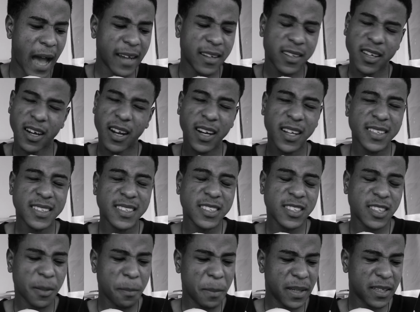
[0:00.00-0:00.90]
I should have
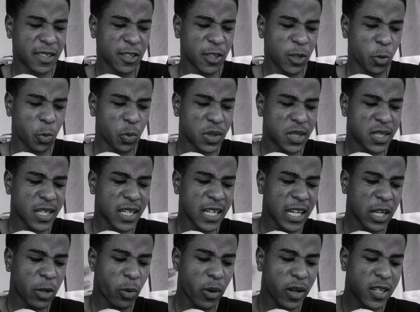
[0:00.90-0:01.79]
listened to Miss
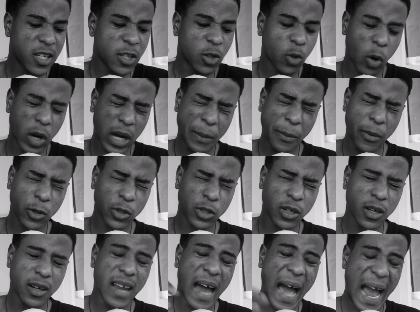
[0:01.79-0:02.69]
Eugene when she talked
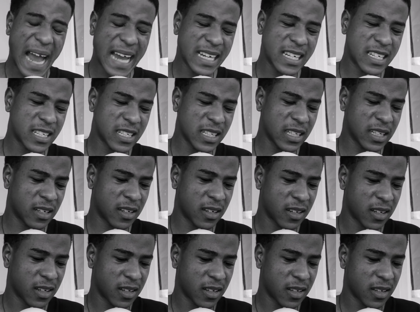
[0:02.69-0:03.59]
about good
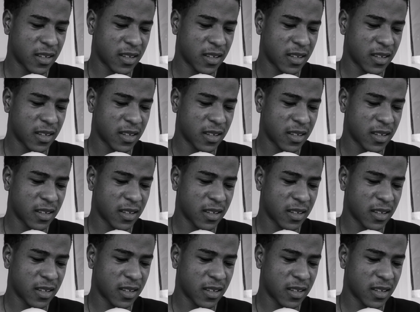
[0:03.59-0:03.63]
hygiene.